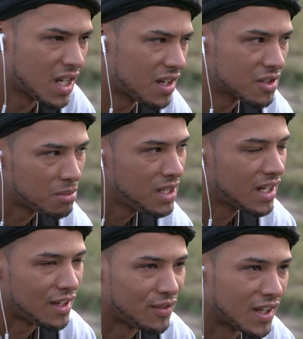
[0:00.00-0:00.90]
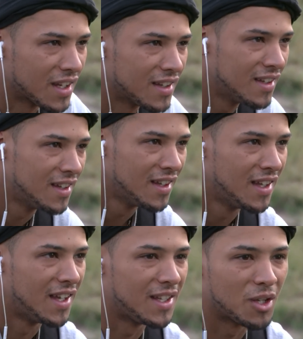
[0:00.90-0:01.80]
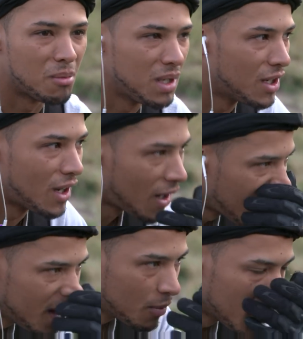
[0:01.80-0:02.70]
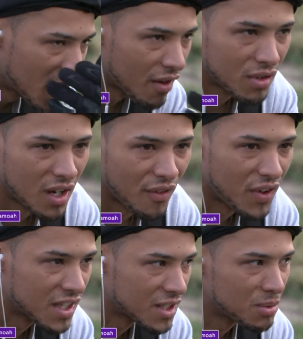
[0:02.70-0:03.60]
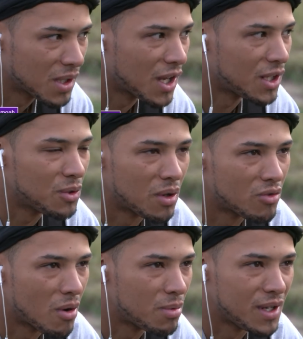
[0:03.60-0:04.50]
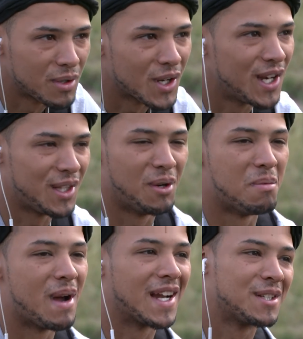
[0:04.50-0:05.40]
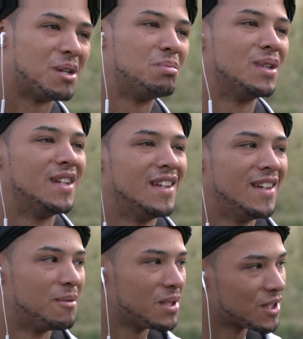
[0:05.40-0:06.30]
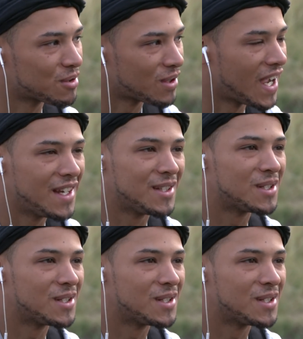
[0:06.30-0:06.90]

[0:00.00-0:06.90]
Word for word: that doesn't mean anything. It don't mean we're covering our face because we're going to do a robbery or going to do a bank job. We're just riding,